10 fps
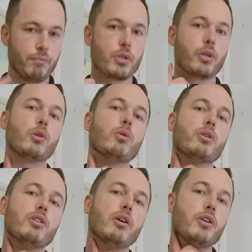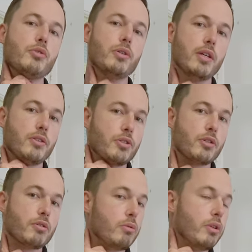So the carotid artery is
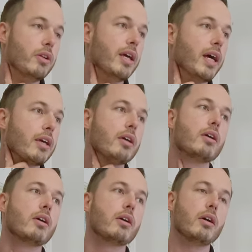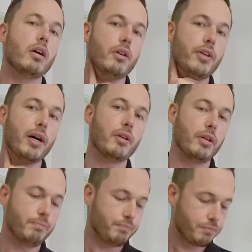just through the neck uh, down here